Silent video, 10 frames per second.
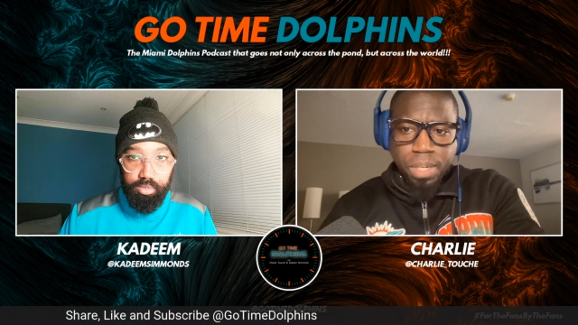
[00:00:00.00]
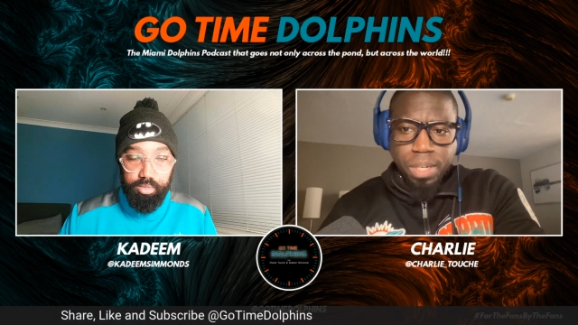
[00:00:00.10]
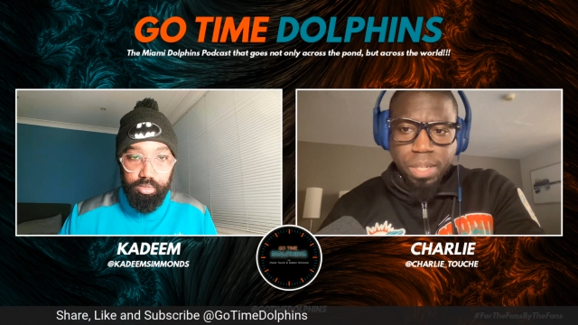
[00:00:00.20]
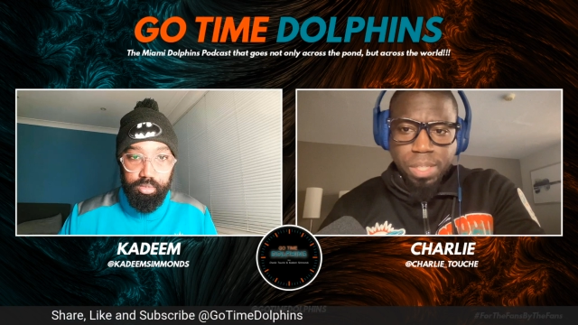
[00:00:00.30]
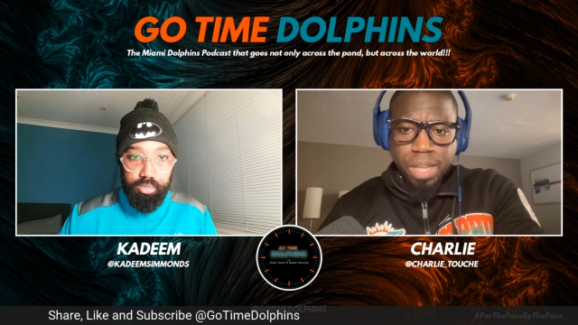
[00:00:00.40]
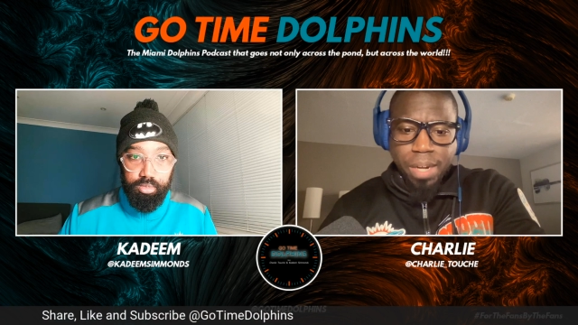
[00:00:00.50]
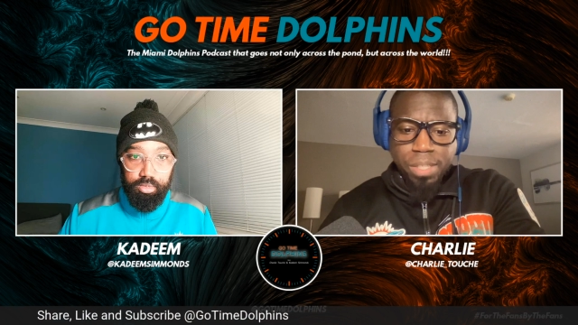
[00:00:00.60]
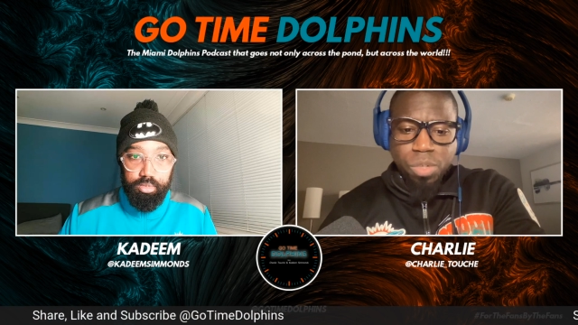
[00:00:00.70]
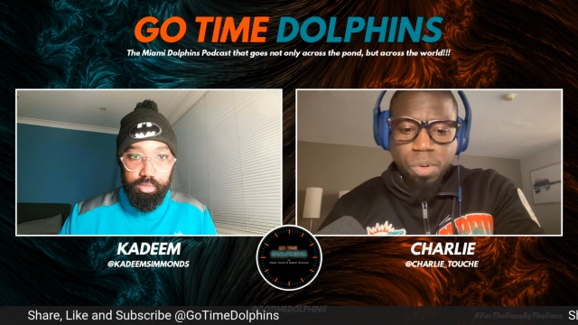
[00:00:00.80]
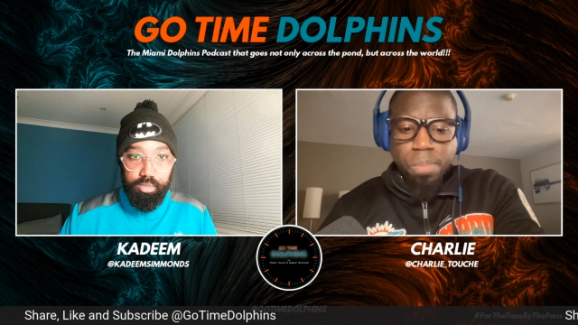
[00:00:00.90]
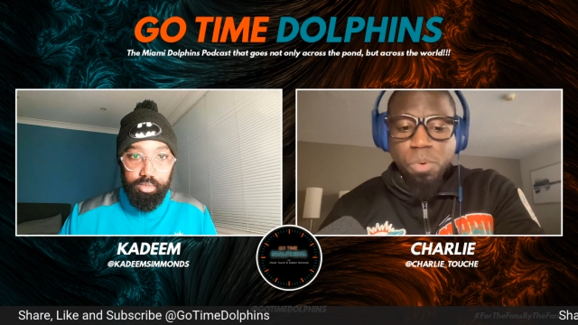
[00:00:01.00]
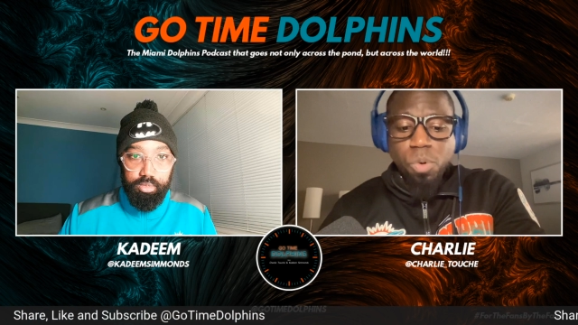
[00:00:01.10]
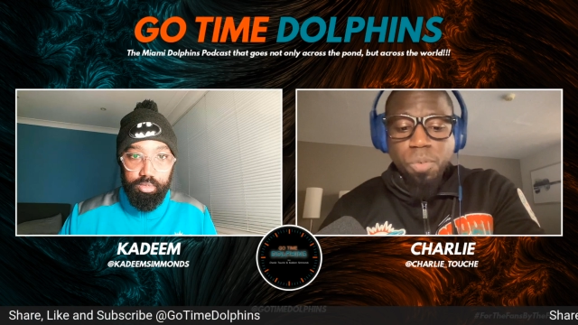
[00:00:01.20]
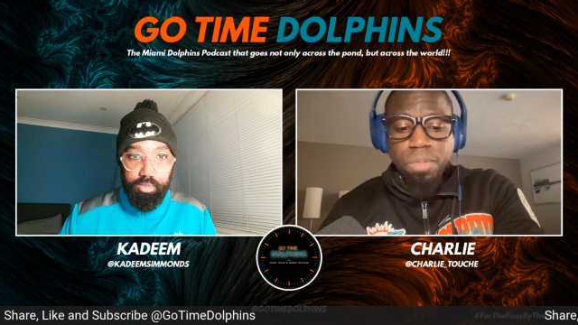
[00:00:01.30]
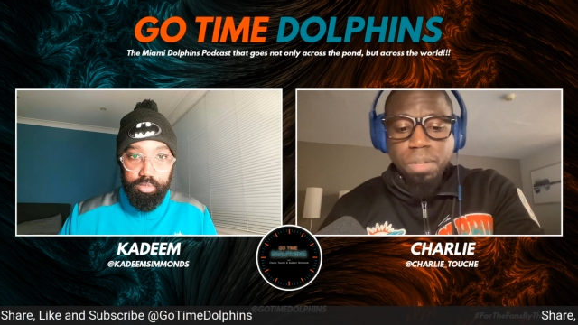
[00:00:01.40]
Speaker 1: decided to
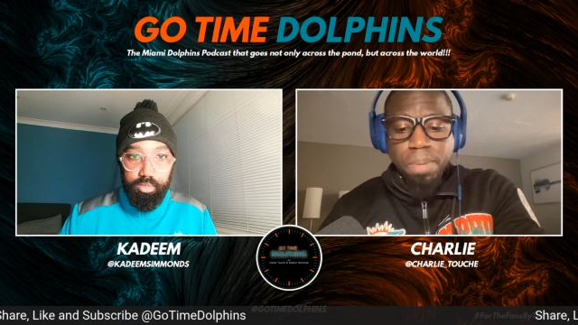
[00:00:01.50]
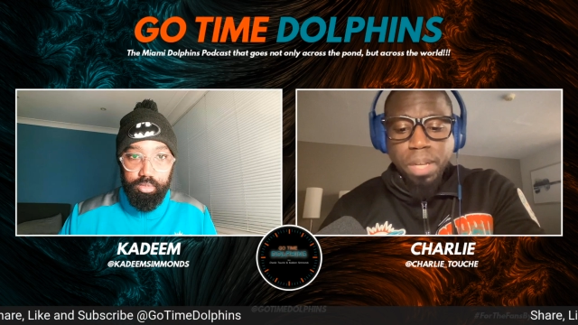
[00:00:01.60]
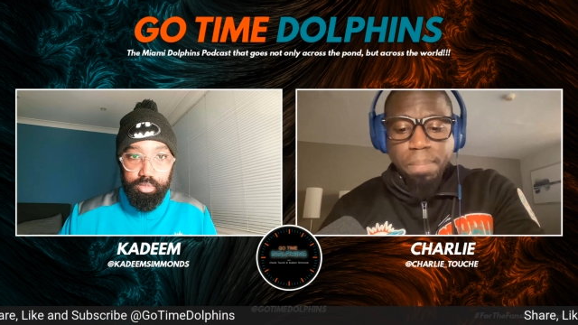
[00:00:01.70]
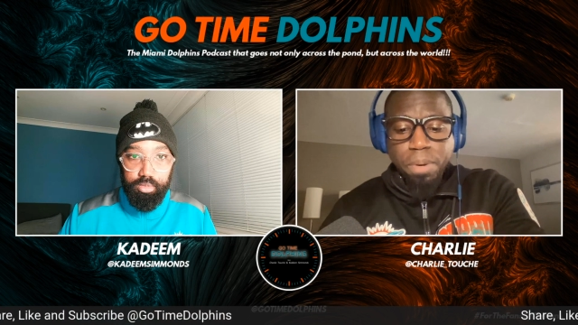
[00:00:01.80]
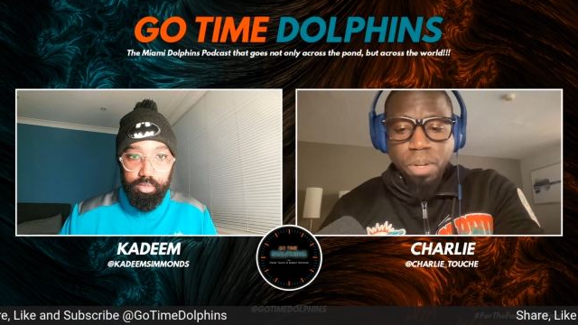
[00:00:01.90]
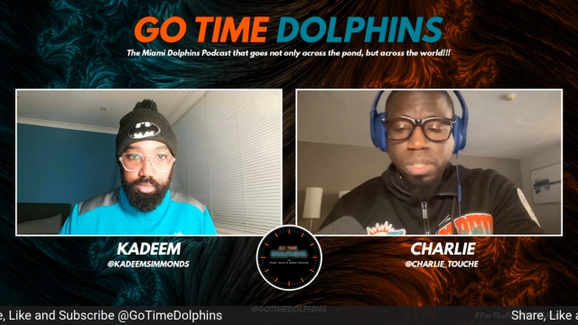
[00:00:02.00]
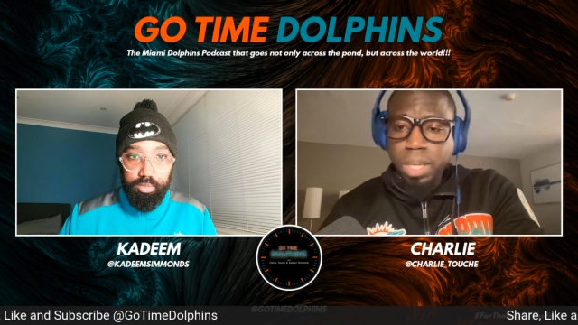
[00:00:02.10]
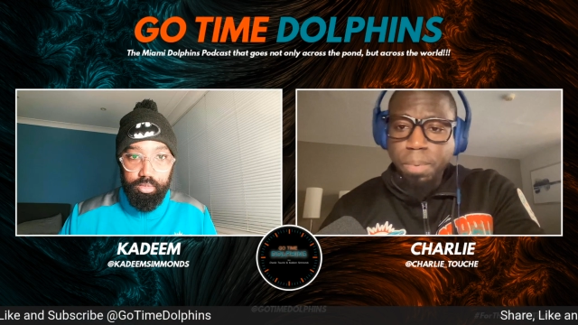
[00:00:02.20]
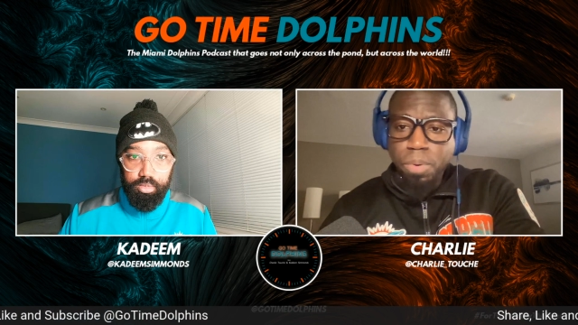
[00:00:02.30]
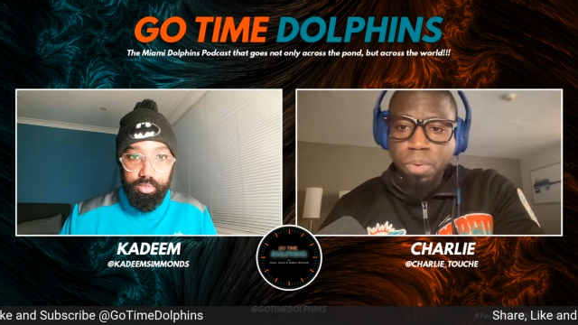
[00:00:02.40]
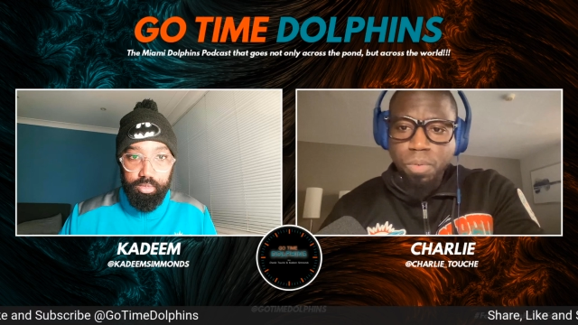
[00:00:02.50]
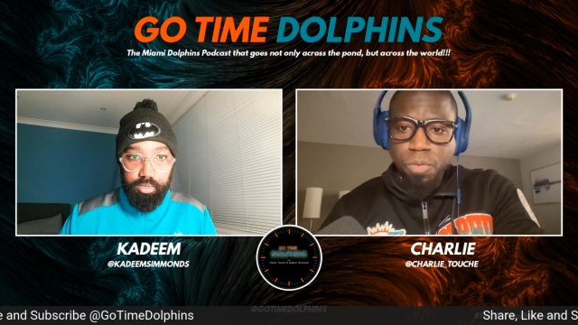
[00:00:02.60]
remove the ping pong table